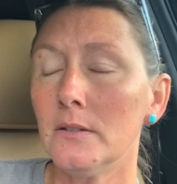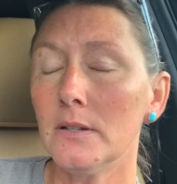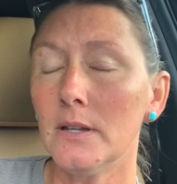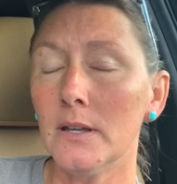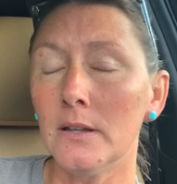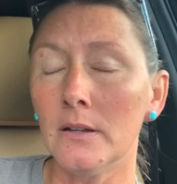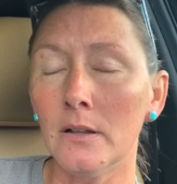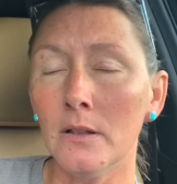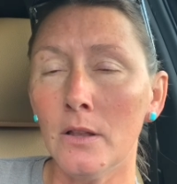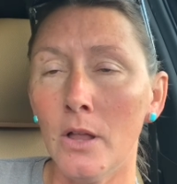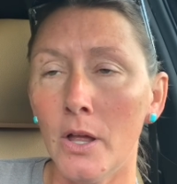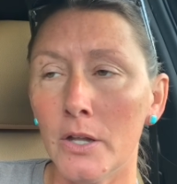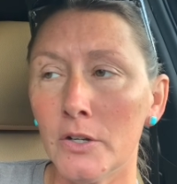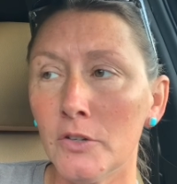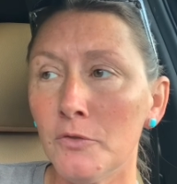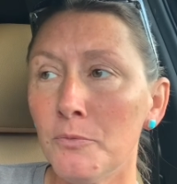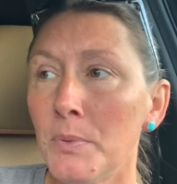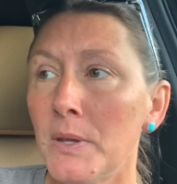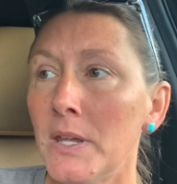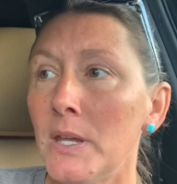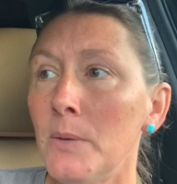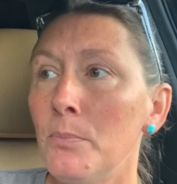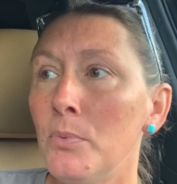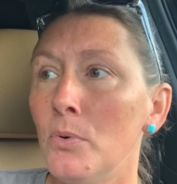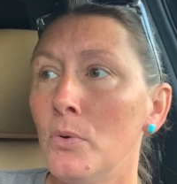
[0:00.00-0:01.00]
and a lot of
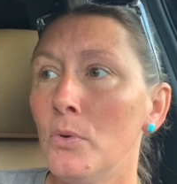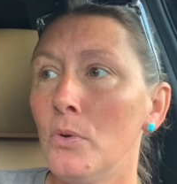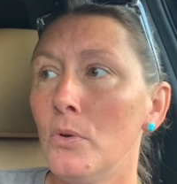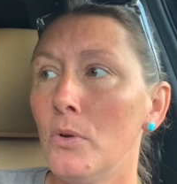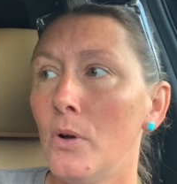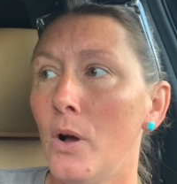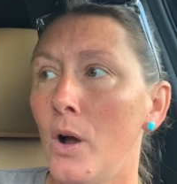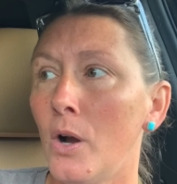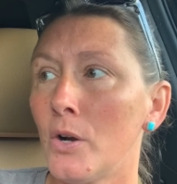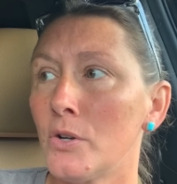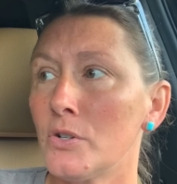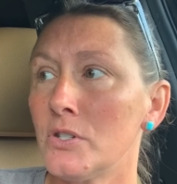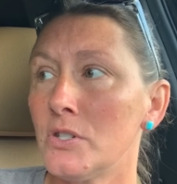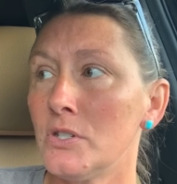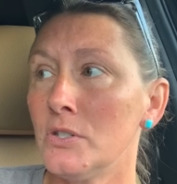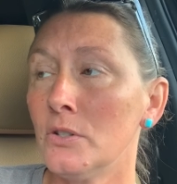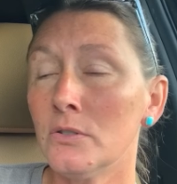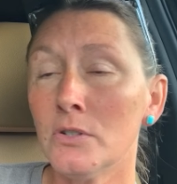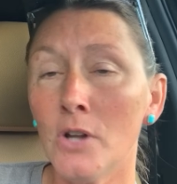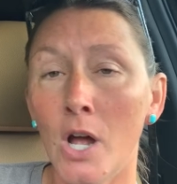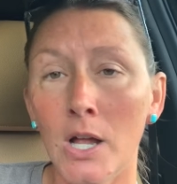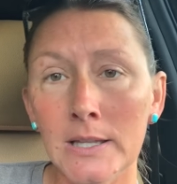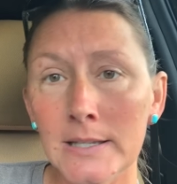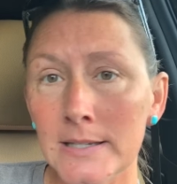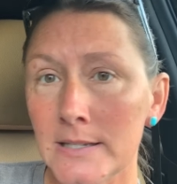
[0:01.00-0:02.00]
people are still
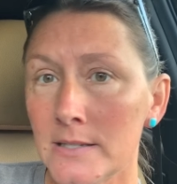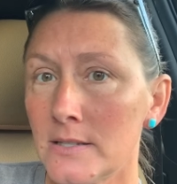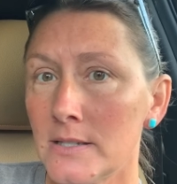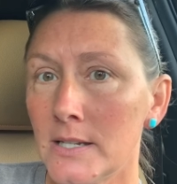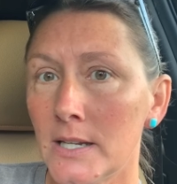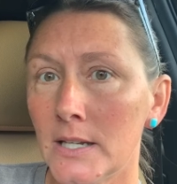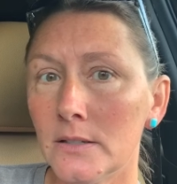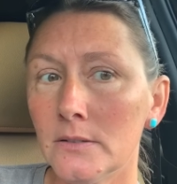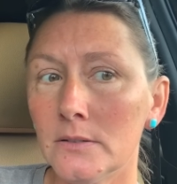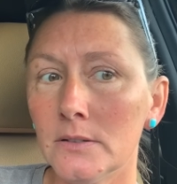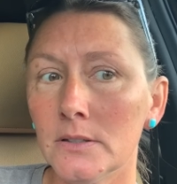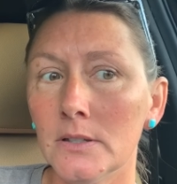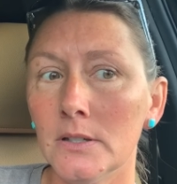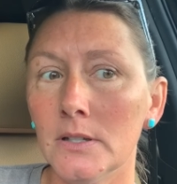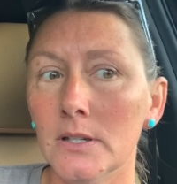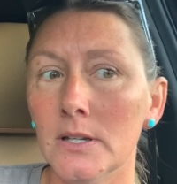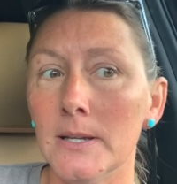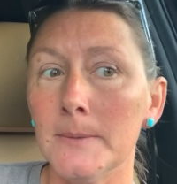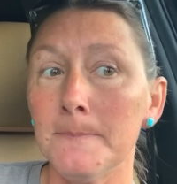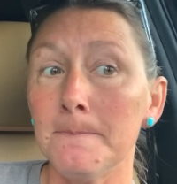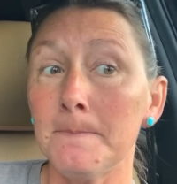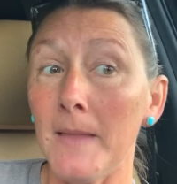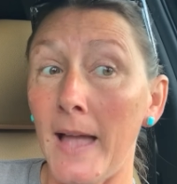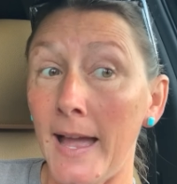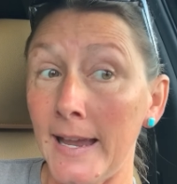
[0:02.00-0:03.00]
not listening.
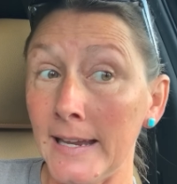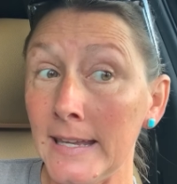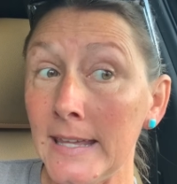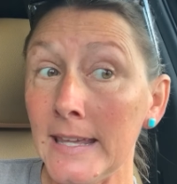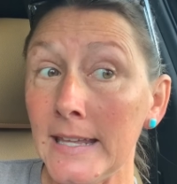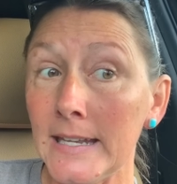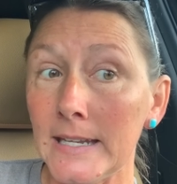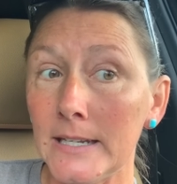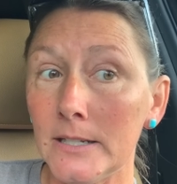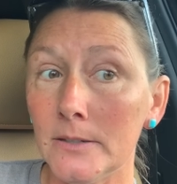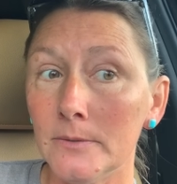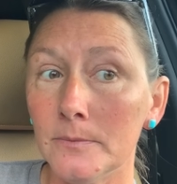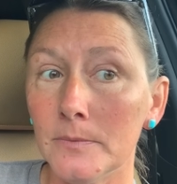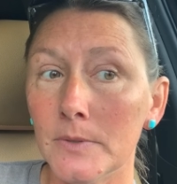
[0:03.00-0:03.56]
I get it.